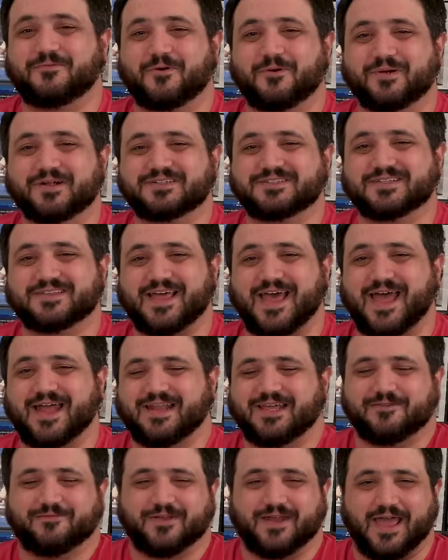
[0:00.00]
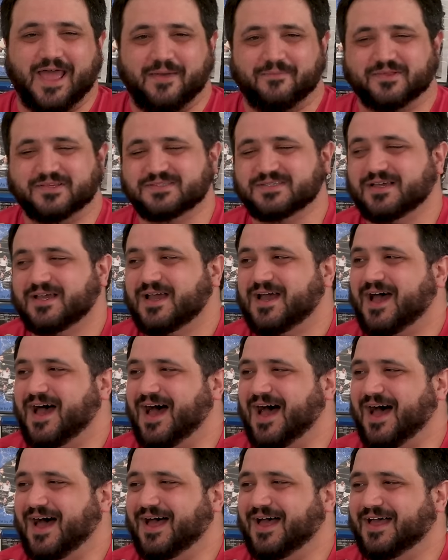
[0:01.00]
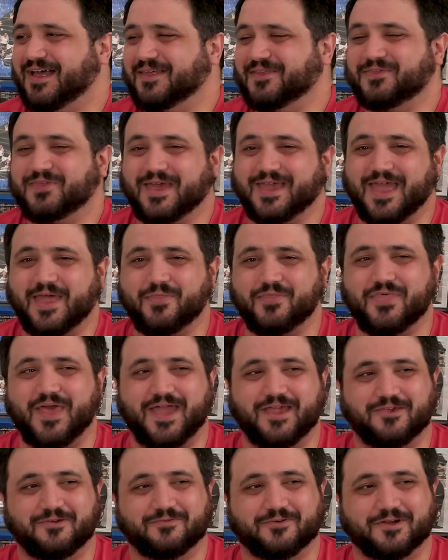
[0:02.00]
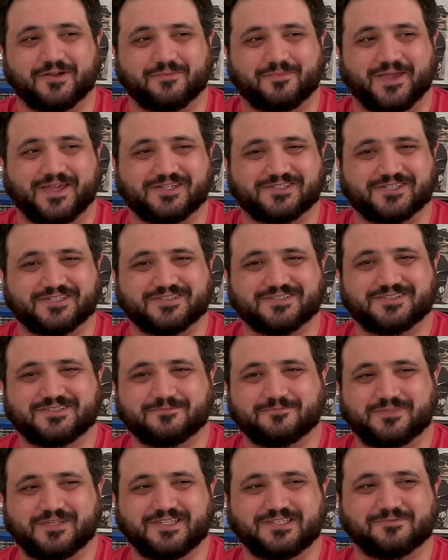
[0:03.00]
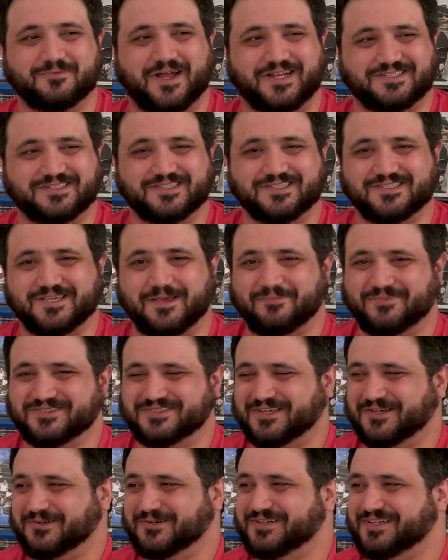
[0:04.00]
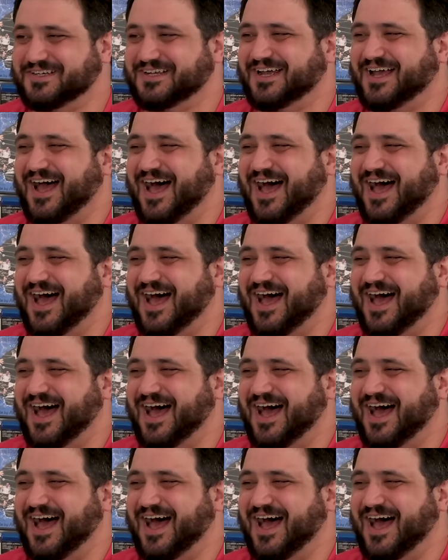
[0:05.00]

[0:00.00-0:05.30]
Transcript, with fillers: forward to that if it happens. Again, thank you for your patience. Please watch this episode.